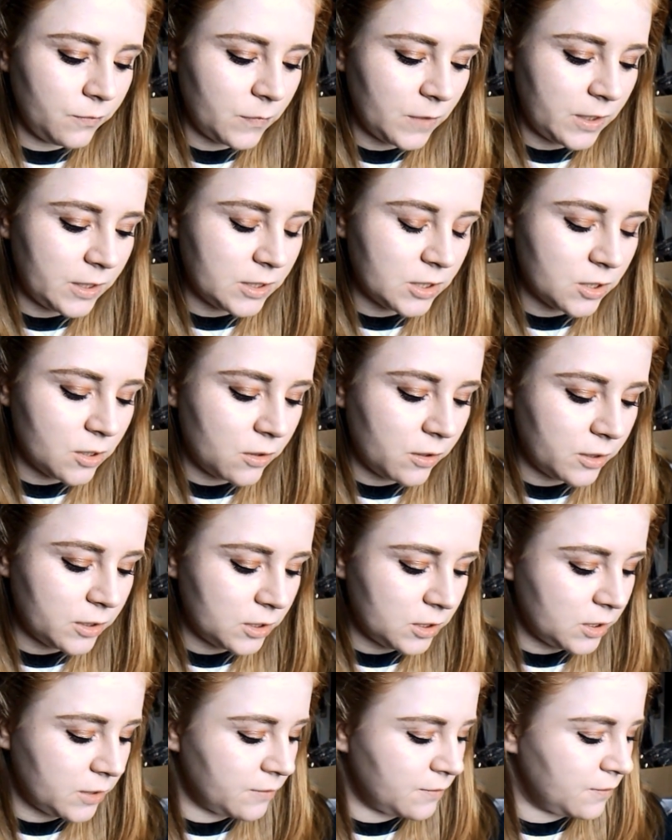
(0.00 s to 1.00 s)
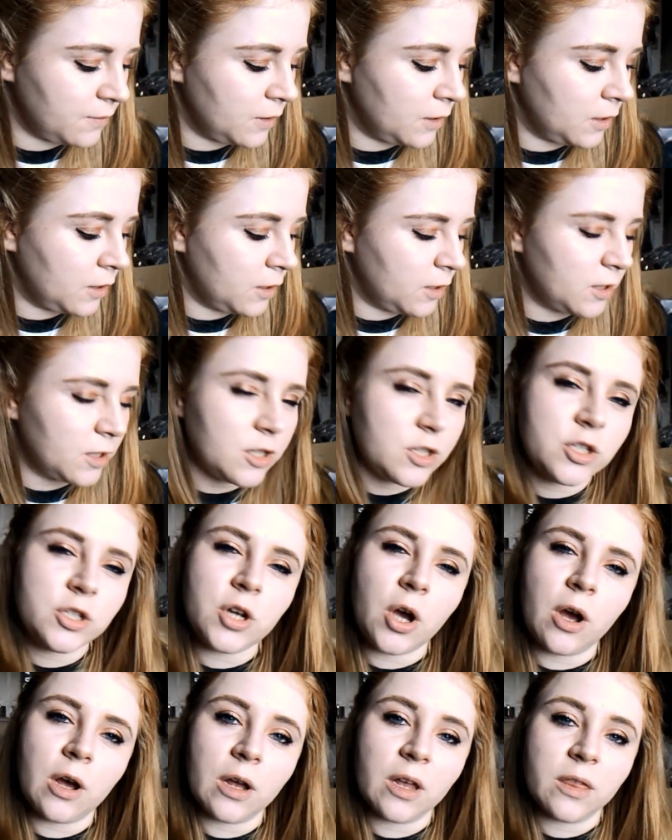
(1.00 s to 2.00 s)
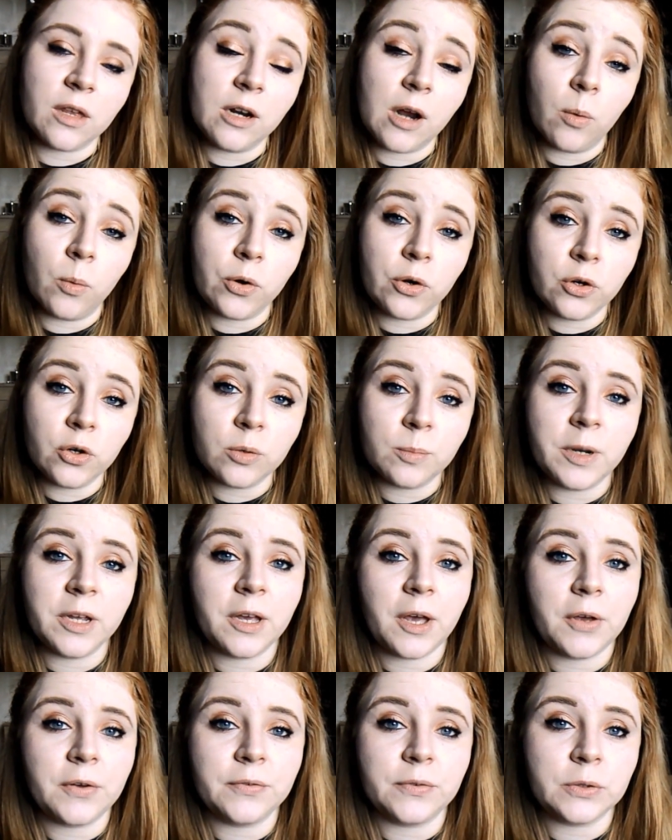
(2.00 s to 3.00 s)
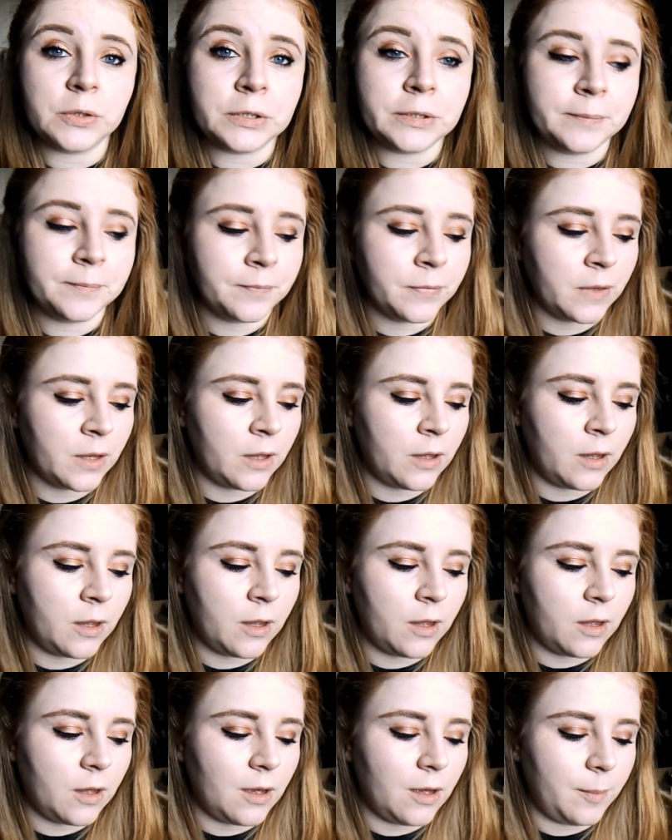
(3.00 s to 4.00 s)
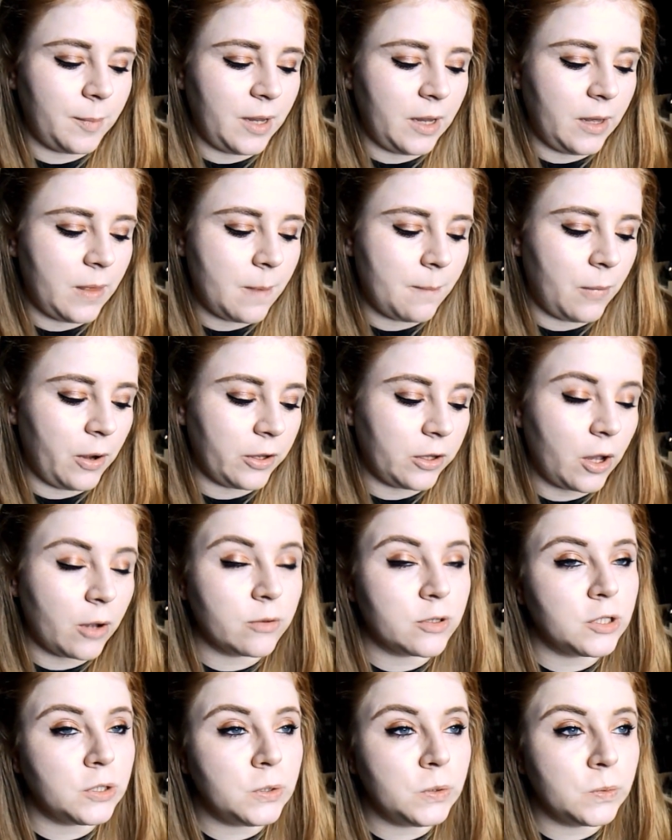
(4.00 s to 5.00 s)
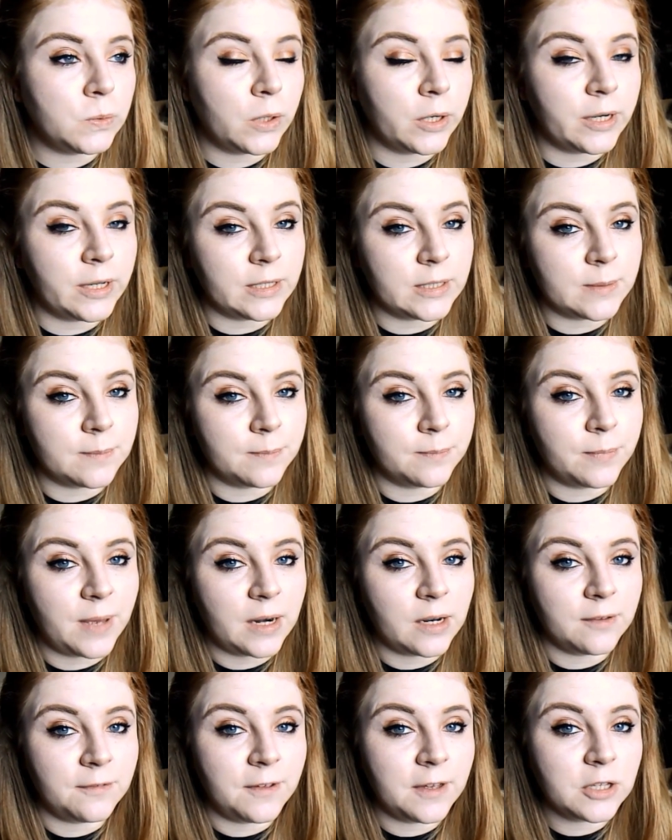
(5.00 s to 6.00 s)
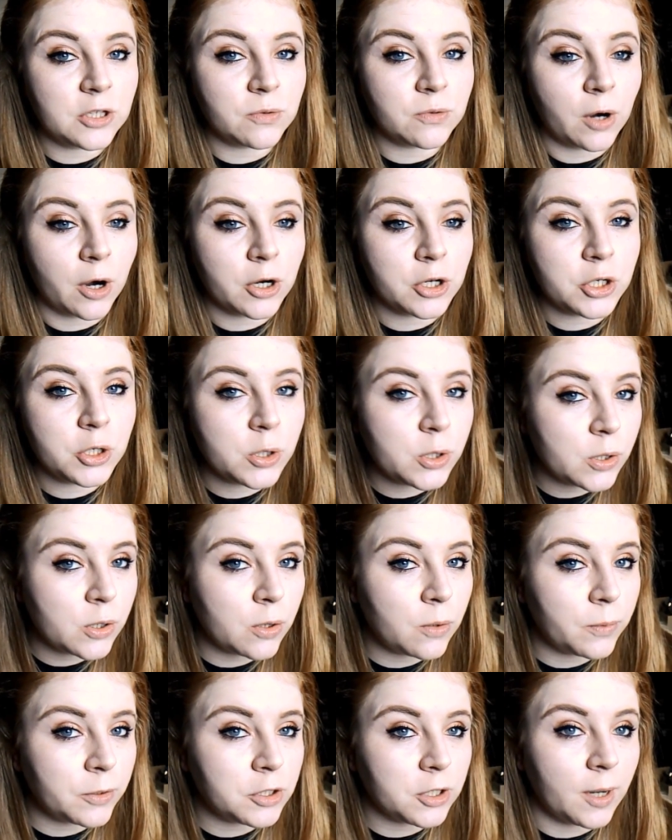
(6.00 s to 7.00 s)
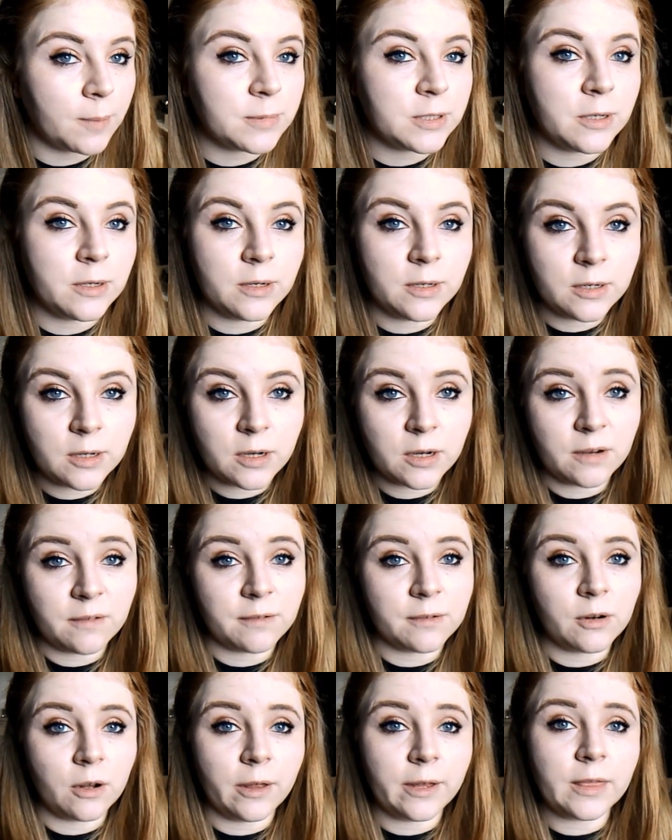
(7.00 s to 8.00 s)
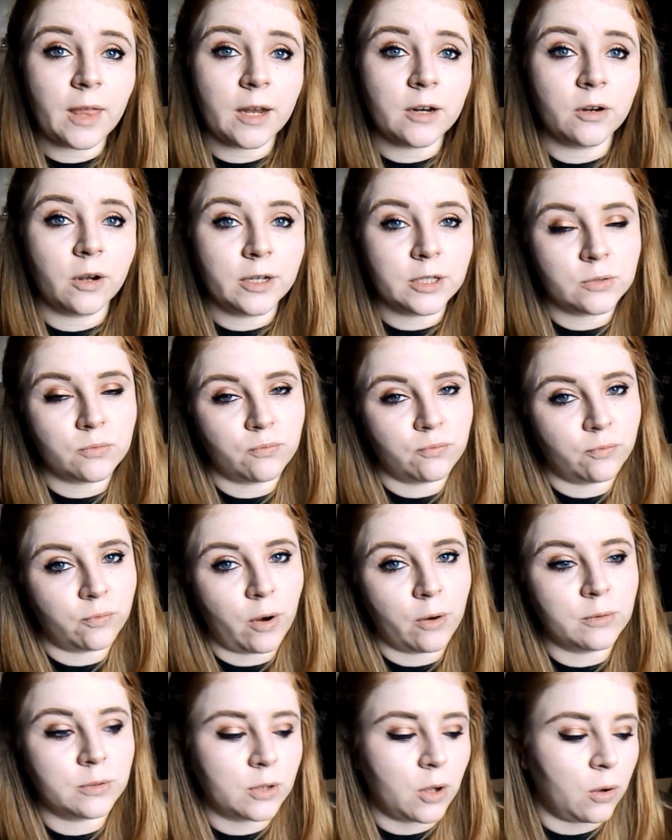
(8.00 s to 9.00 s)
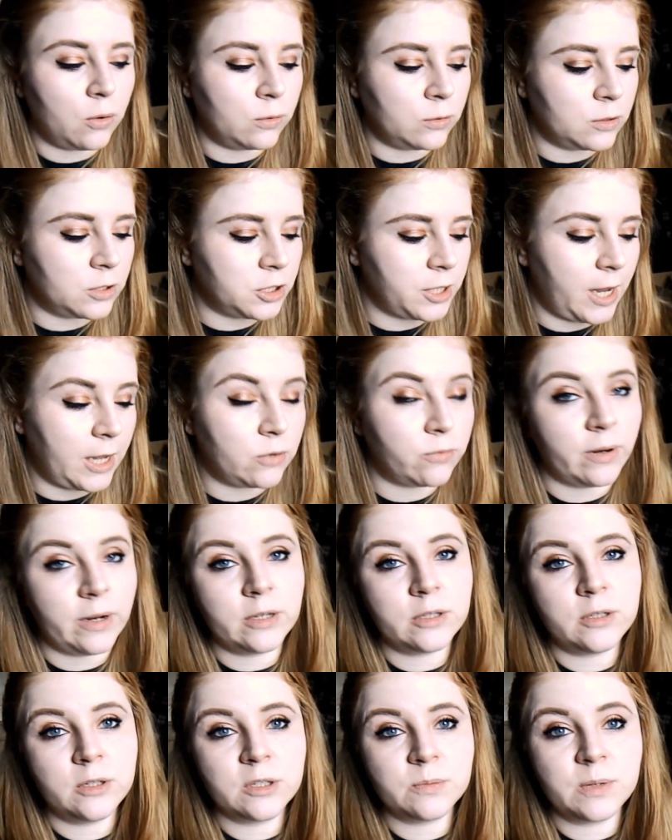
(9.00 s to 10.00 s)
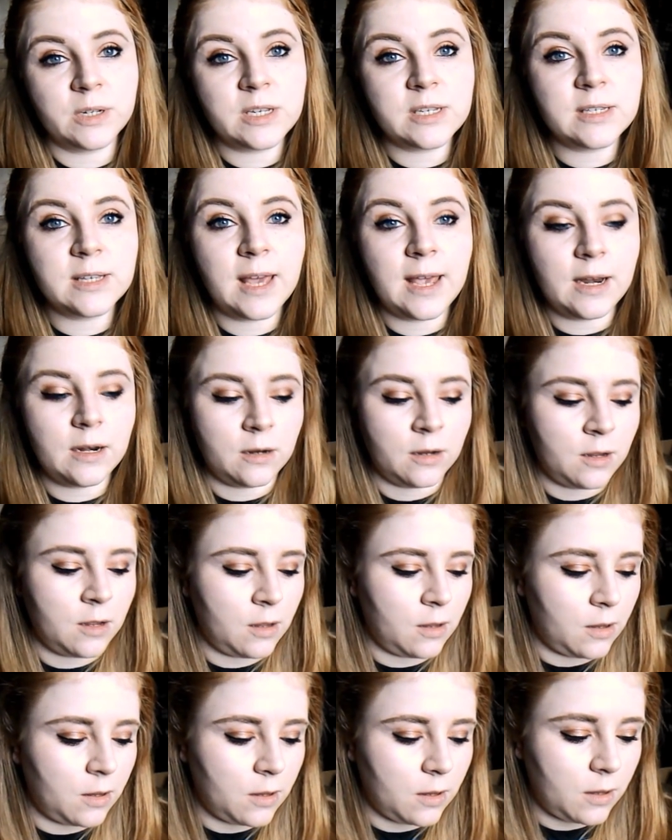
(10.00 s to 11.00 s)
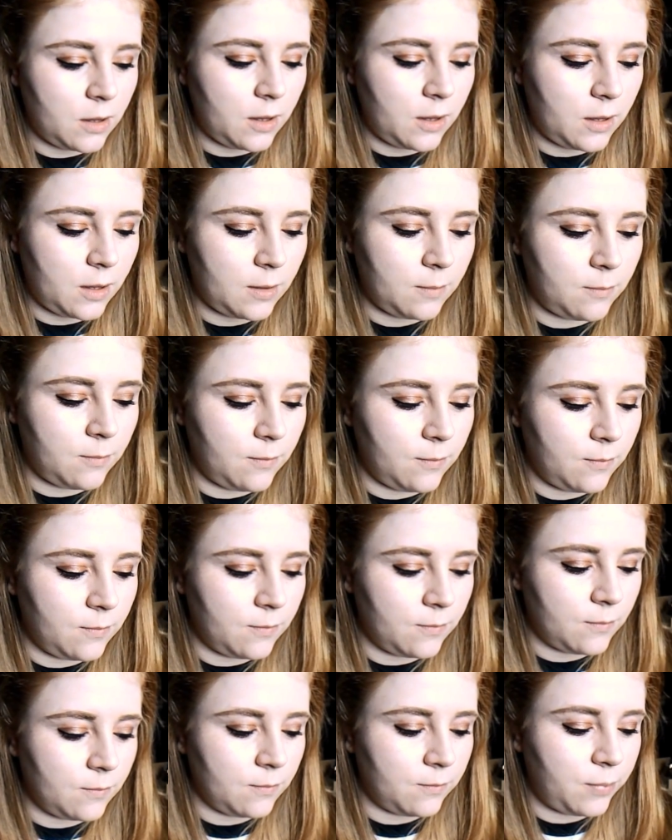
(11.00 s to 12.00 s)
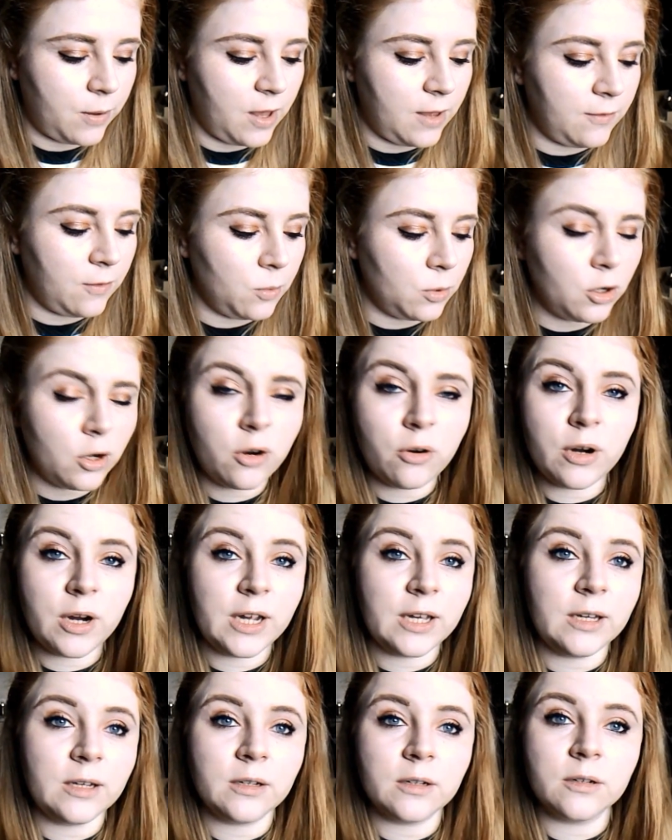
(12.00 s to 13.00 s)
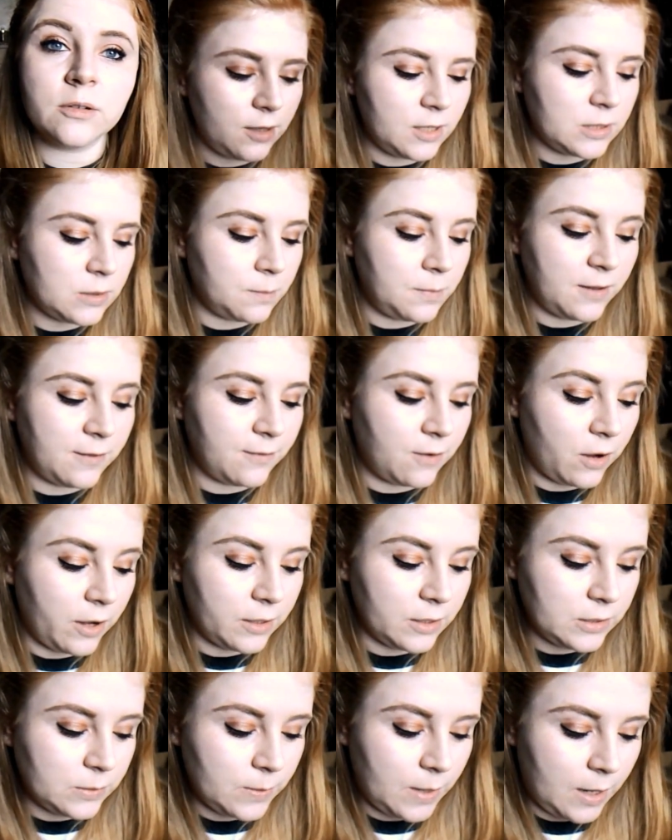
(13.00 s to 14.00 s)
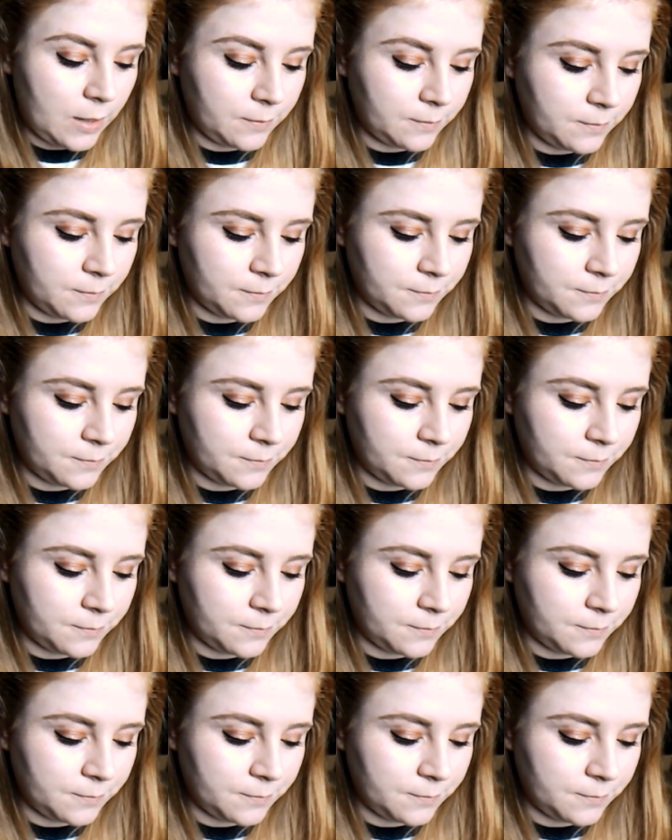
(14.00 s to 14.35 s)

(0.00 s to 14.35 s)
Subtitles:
It's kind of darker than I would normally go for. I mean, my go-to one is Benefit's Rockature, which I absolutely love, and I think that nice rose gold shade really suits my skin. But if I'm in a hurry, this would be fine as well.